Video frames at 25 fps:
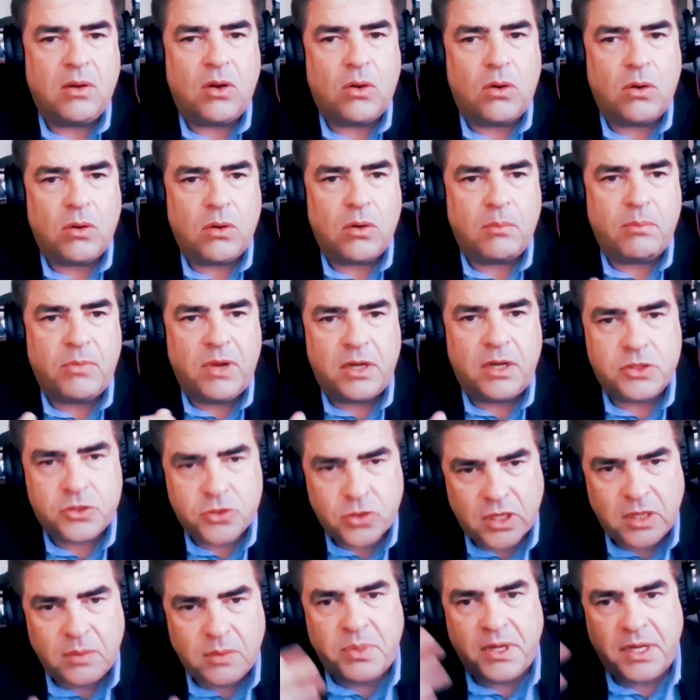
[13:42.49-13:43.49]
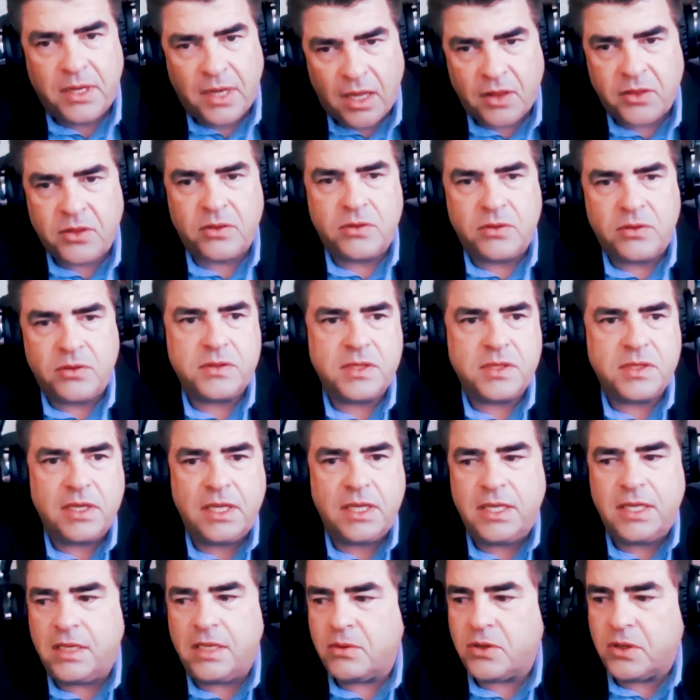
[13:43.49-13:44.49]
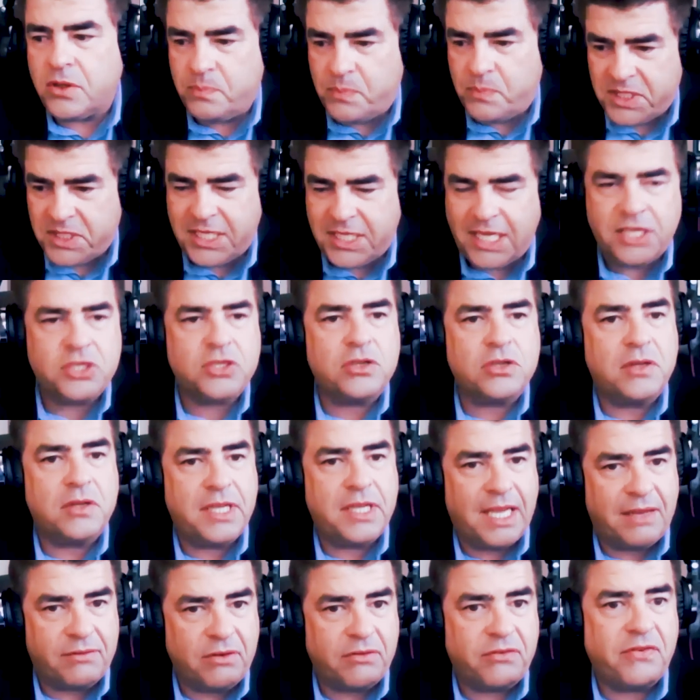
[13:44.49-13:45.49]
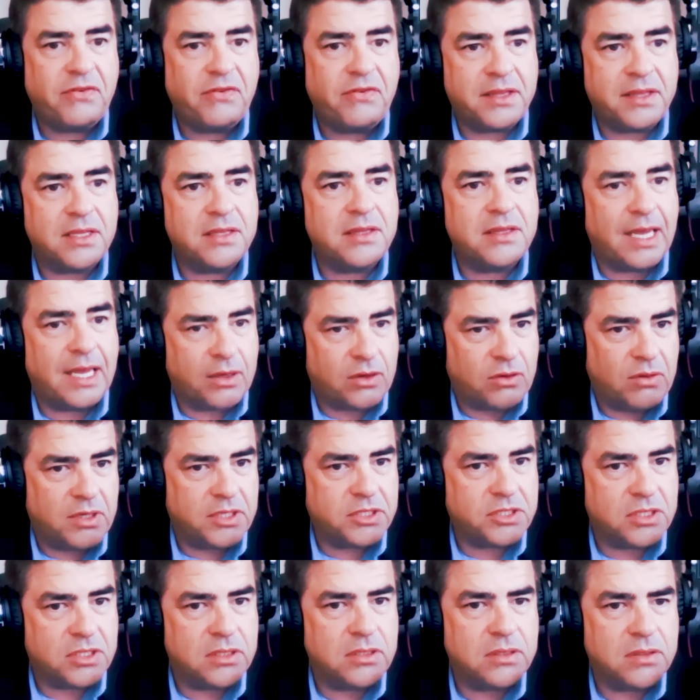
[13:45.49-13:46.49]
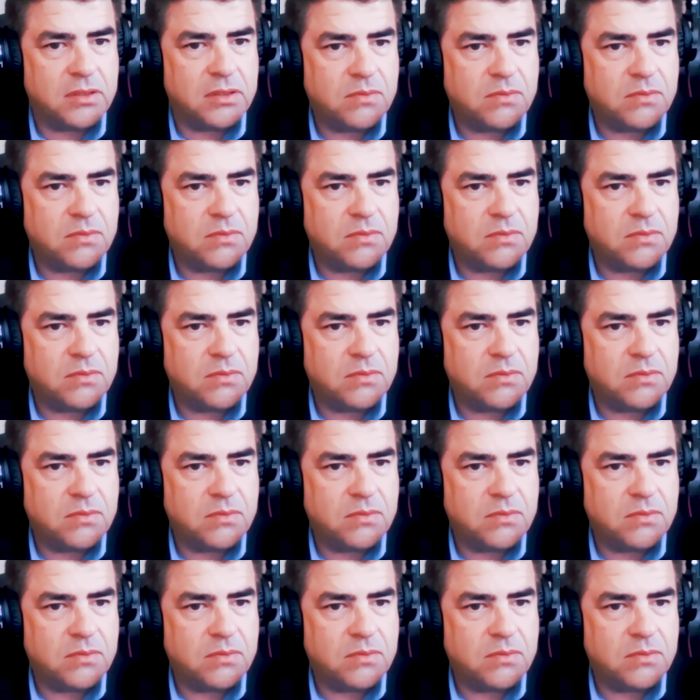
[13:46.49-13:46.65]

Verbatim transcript: or uh, Trump and others it could potentially have affected that question.